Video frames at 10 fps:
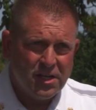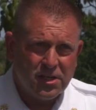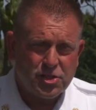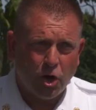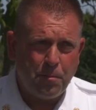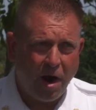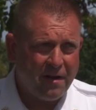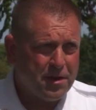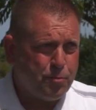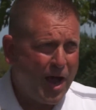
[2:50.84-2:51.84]
So part
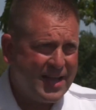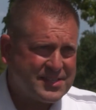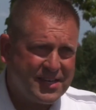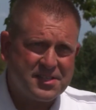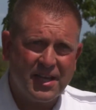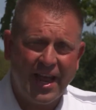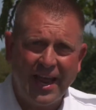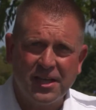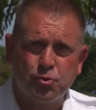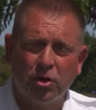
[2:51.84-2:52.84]
of the process
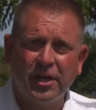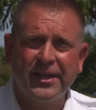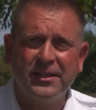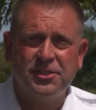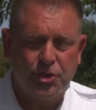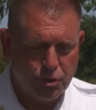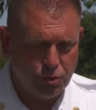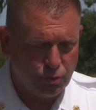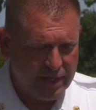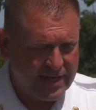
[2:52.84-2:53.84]
today is we're looking
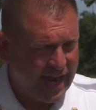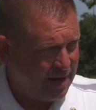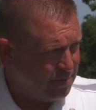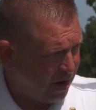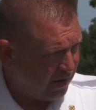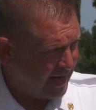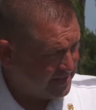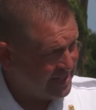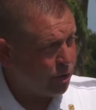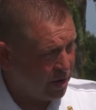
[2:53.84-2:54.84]
to rename our
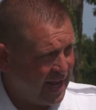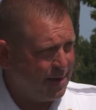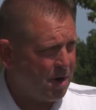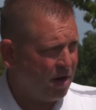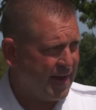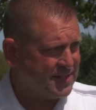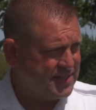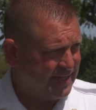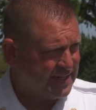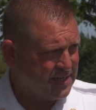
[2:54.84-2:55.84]
antique or name our
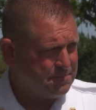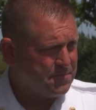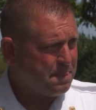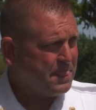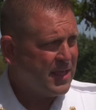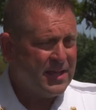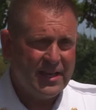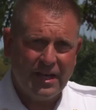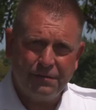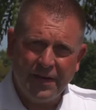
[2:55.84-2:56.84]
antique.
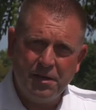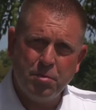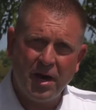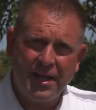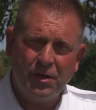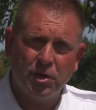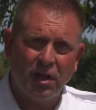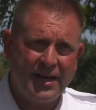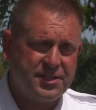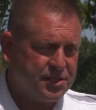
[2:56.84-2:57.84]
If anybody would
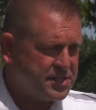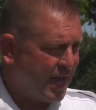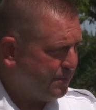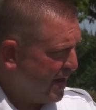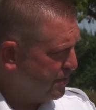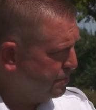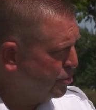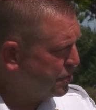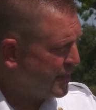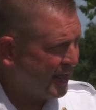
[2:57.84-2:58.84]
like to stop by the
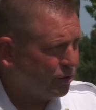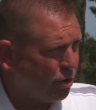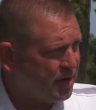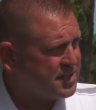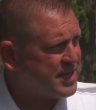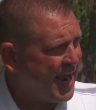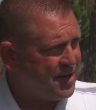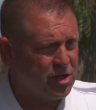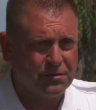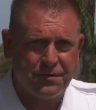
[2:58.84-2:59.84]
booth that Lauren is at,
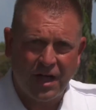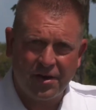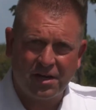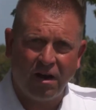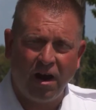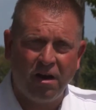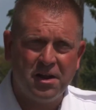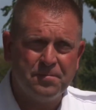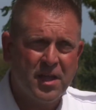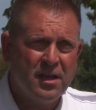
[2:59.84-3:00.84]
you can fill out a card,
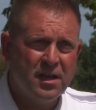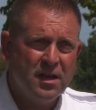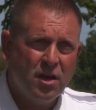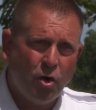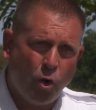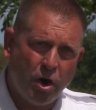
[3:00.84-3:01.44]
or